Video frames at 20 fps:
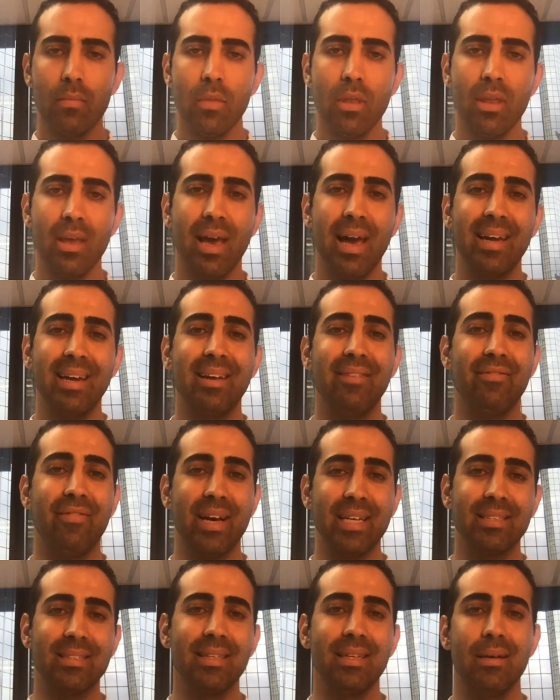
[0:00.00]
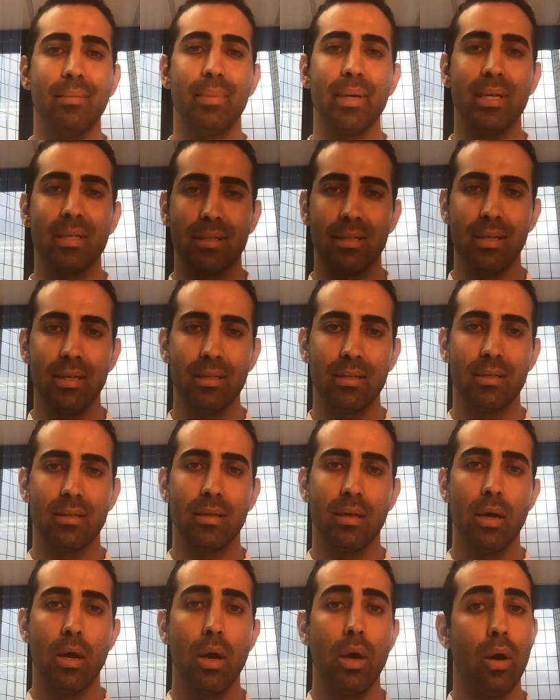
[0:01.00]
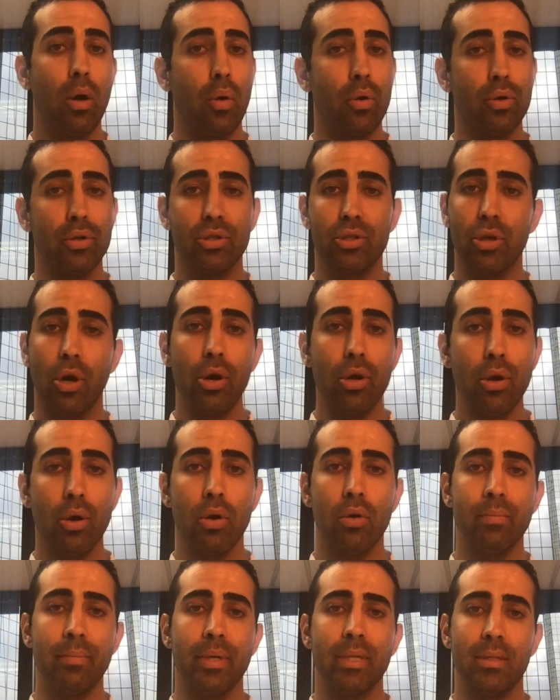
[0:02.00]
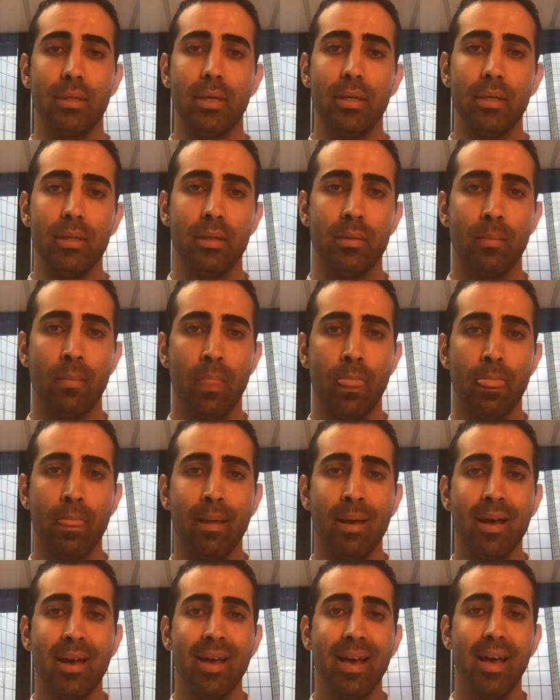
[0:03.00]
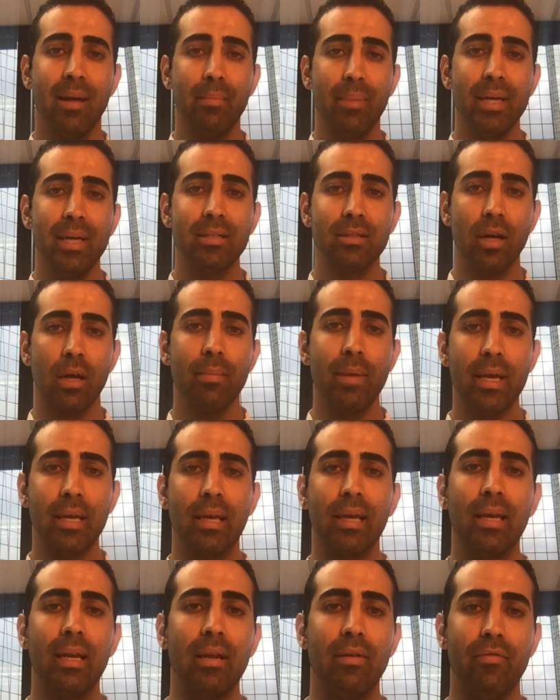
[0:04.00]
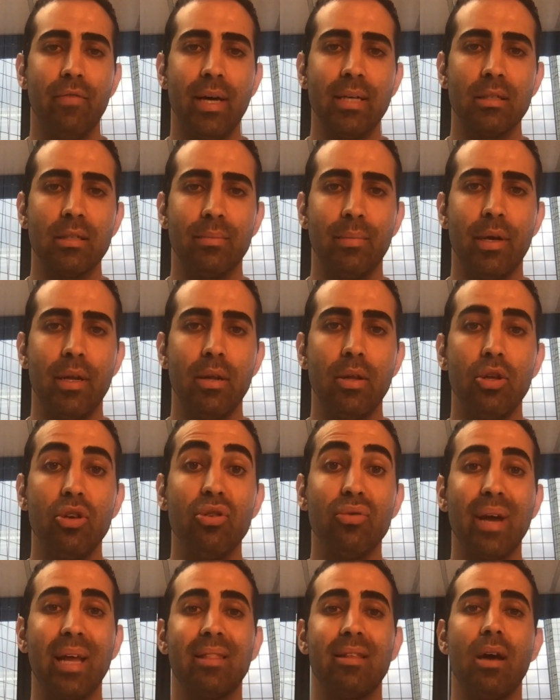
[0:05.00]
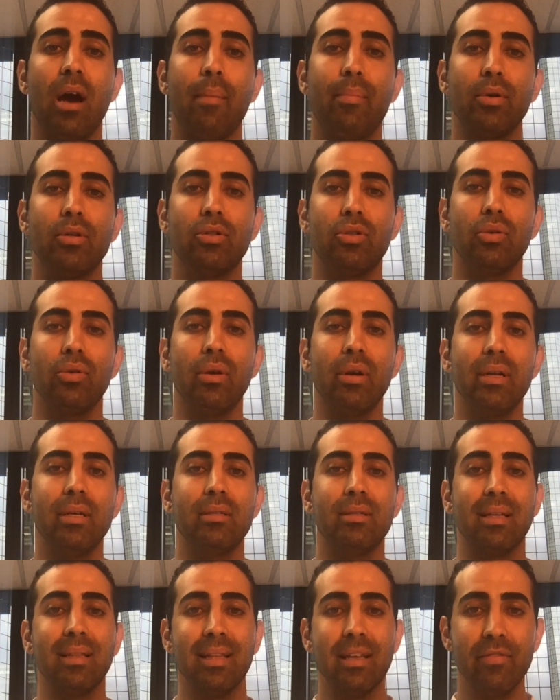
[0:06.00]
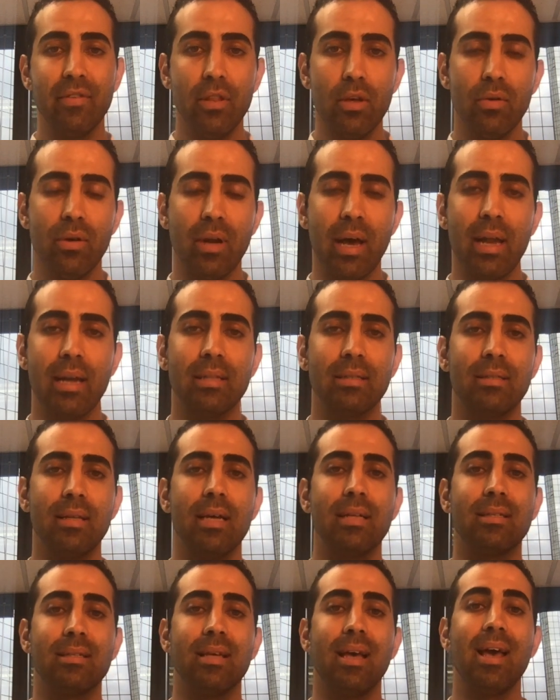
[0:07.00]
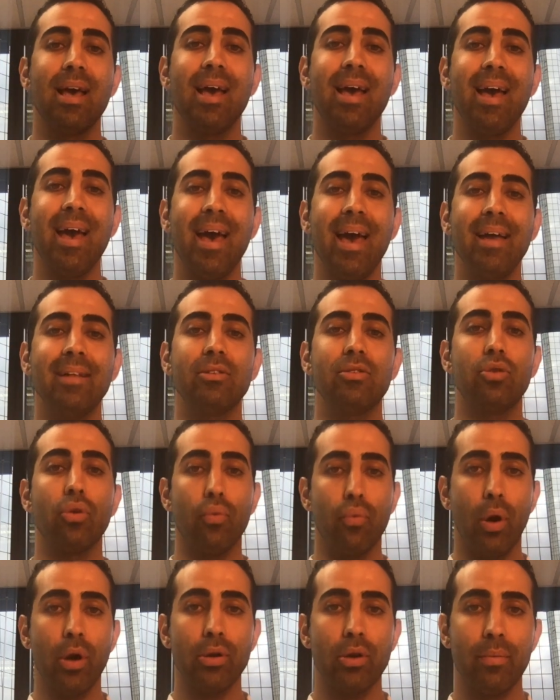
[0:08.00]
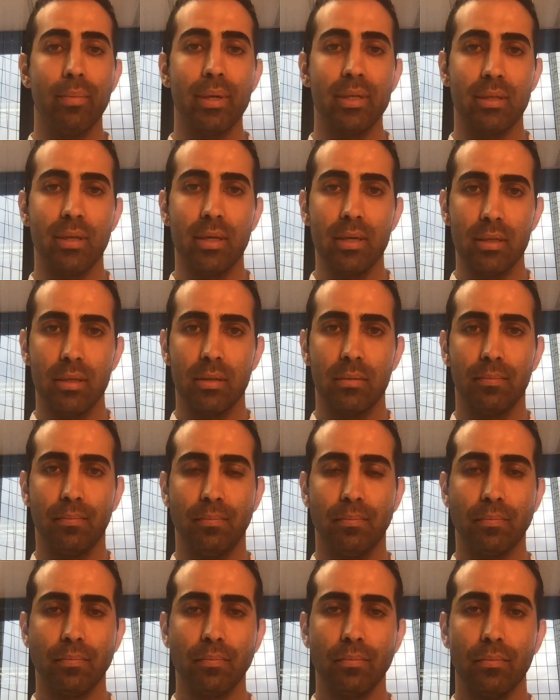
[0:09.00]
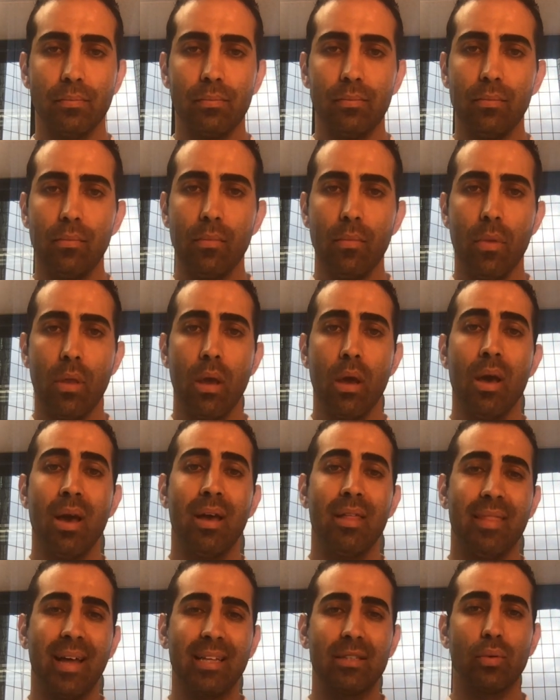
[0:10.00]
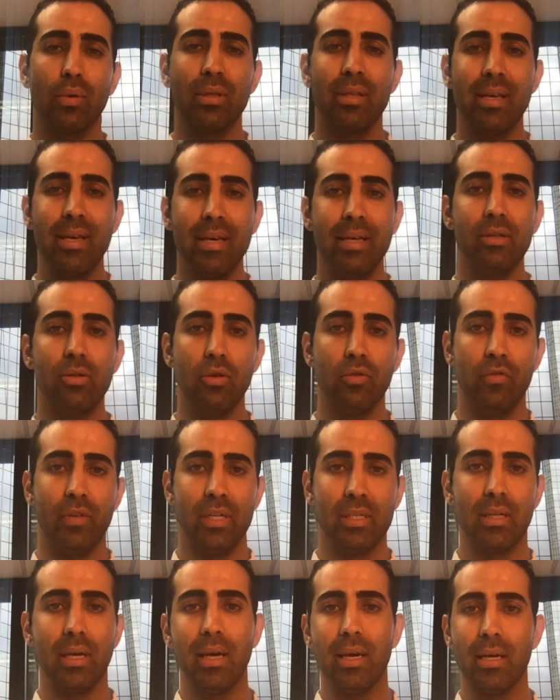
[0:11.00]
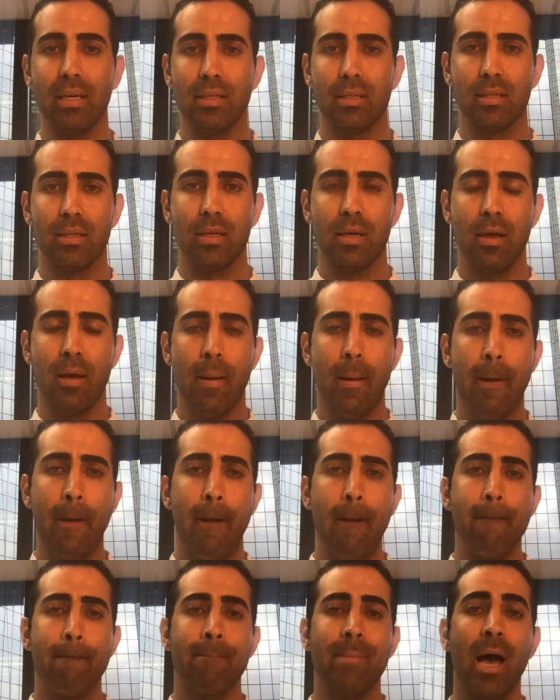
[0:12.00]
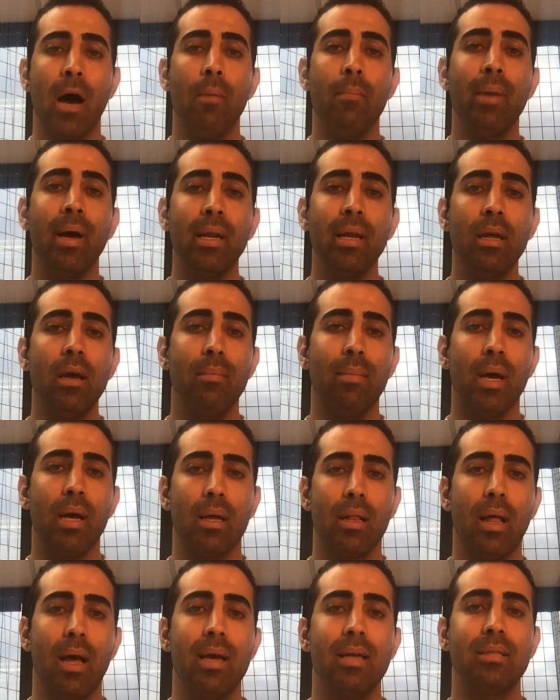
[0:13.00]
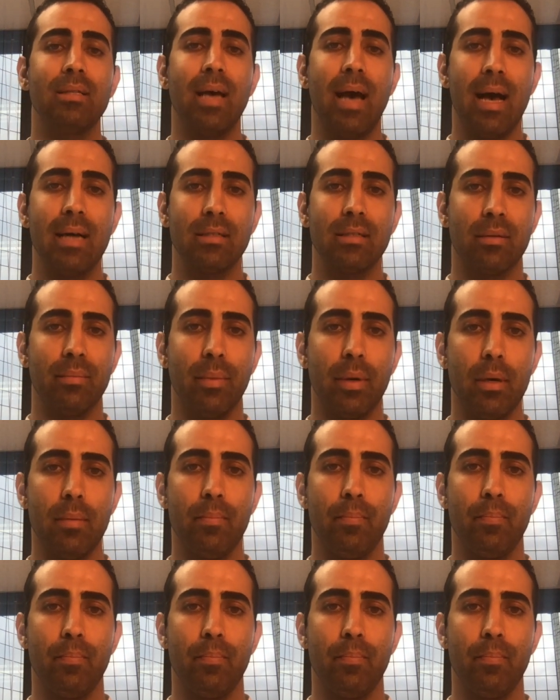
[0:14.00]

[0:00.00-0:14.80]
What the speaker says: and invest in a business or start your own business. And based on making an investment, you get the opportunity to live in the United States and to run your business. That's what the E2 visa is. Now, many of my clients ask me